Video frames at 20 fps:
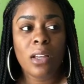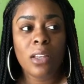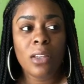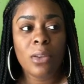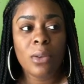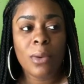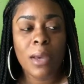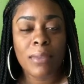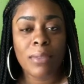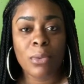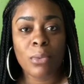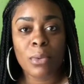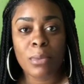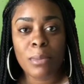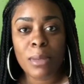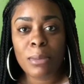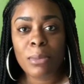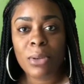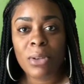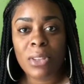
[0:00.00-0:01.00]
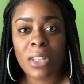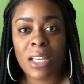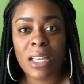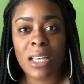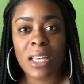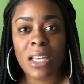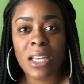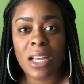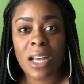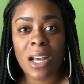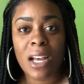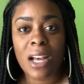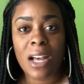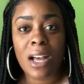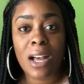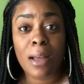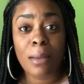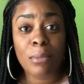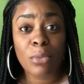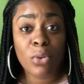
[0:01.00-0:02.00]
you have to remember that
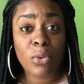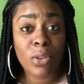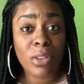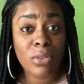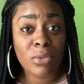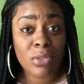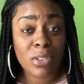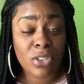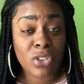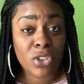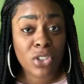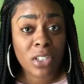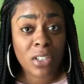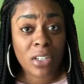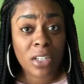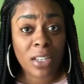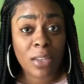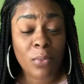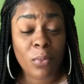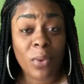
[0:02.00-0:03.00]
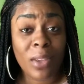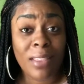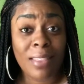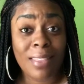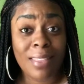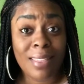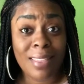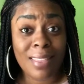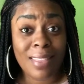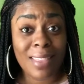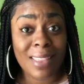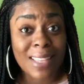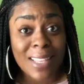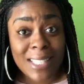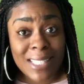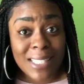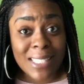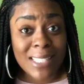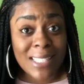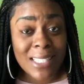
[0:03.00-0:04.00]
I'm going through this journey with
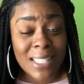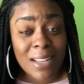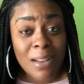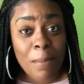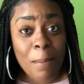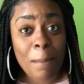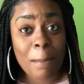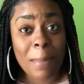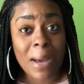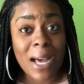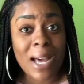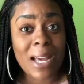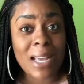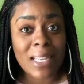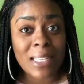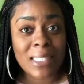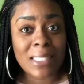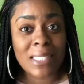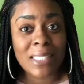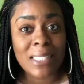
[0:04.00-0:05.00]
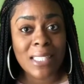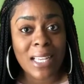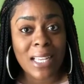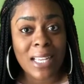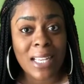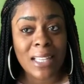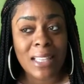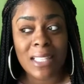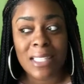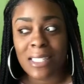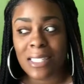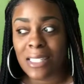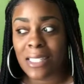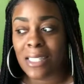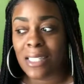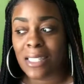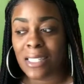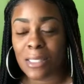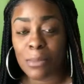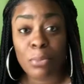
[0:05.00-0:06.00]
this mindset,
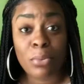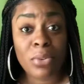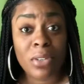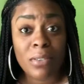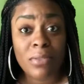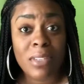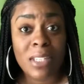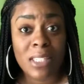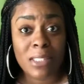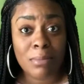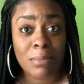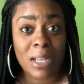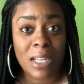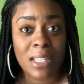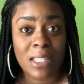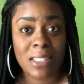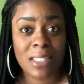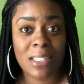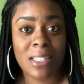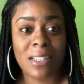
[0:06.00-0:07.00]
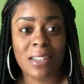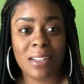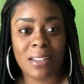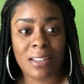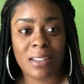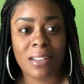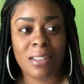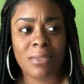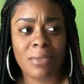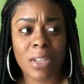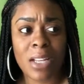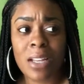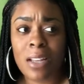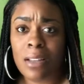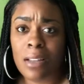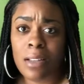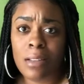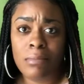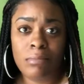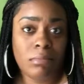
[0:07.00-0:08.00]
this previous mindset of
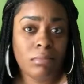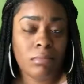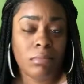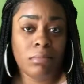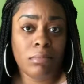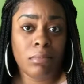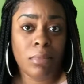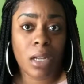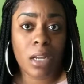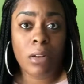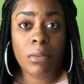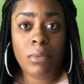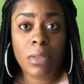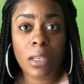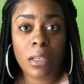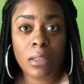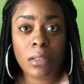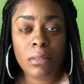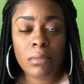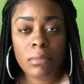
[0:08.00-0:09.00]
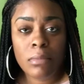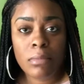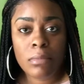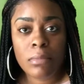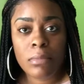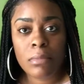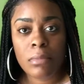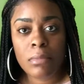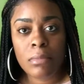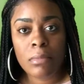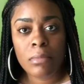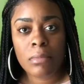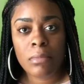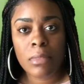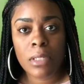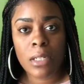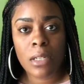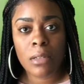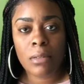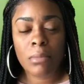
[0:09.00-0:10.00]
I don't care.
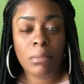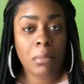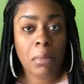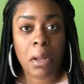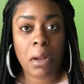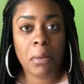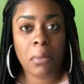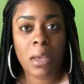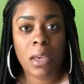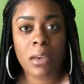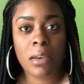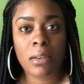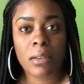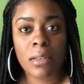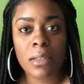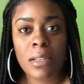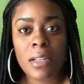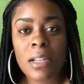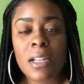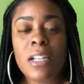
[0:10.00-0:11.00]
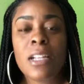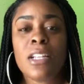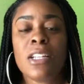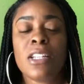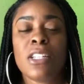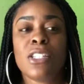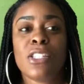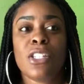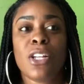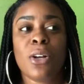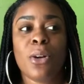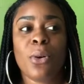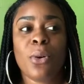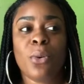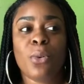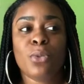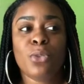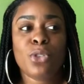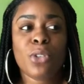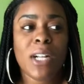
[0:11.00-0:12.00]
I don't care.
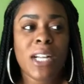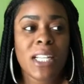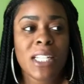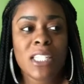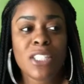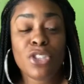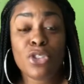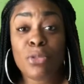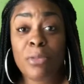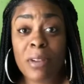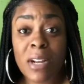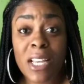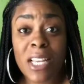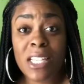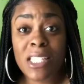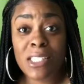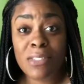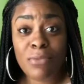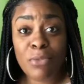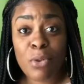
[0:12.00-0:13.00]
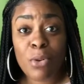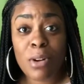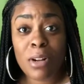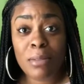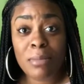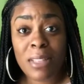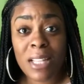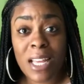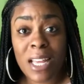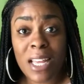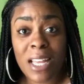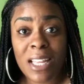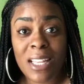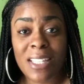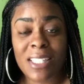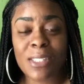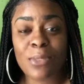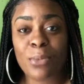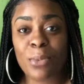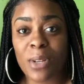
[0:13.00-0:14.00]
So trying to transform that
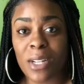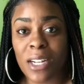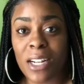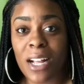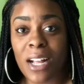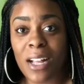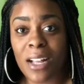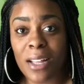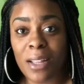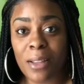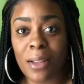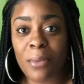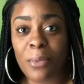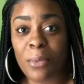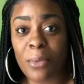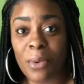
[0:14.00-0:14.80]
is what I